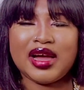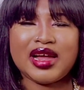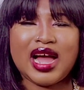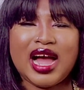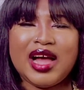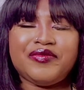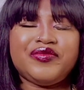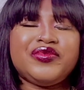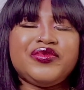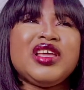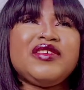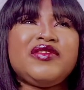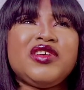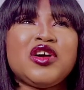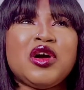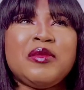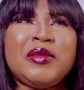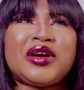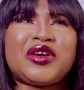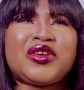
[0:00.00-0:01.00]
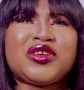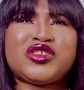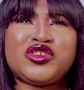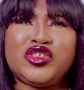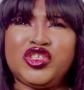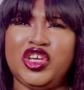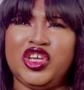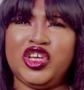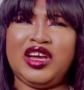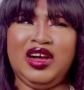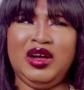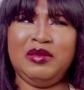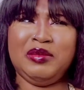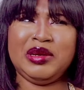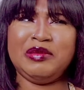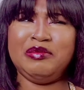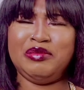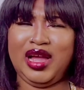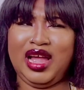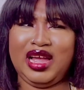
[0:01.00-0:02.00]
I've never come across such a
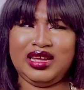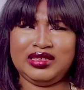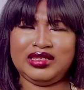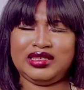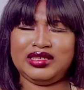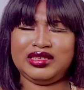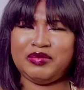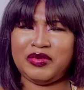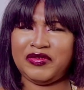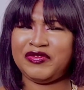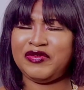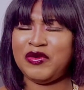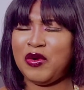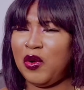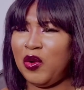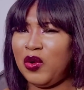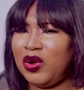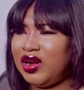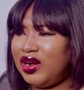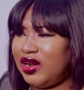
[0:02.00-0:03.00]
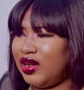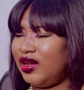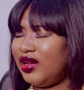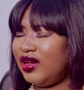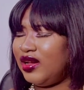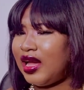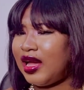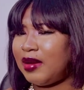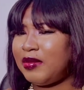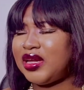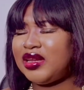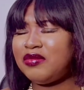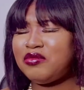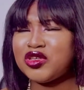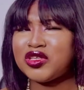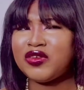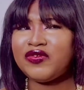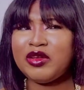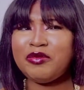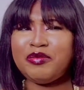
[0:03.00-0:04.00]
calming band before. I mean,
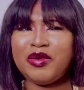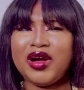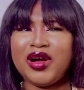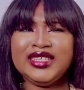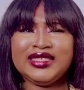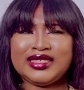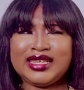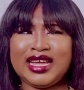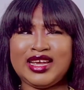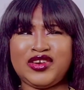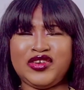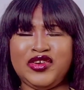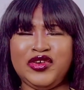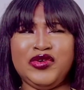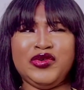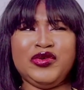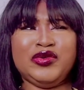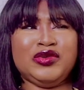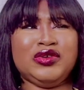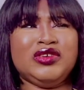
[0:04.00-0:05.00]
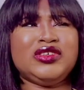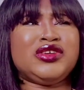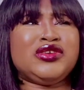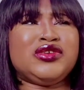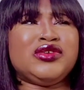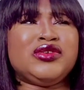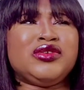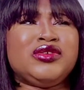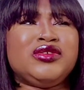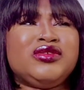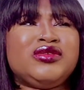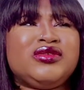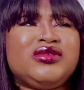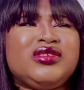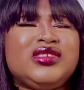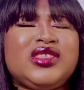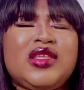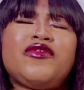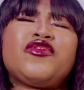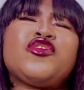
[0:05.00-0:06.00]
most of the bands I know, you know,
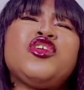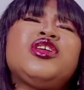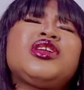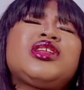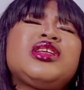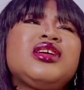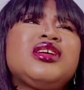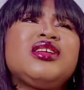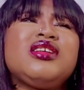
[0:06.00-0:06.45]
they've got